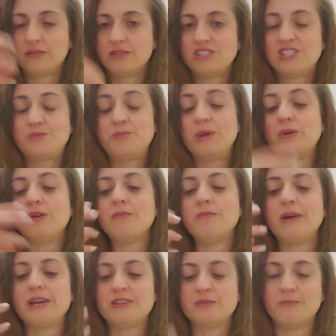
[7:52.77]
Spirit,
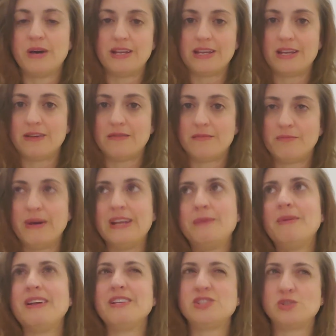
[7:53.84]
mind, and body. Body,
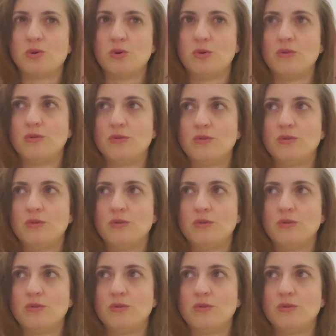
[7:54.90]
mind, and soul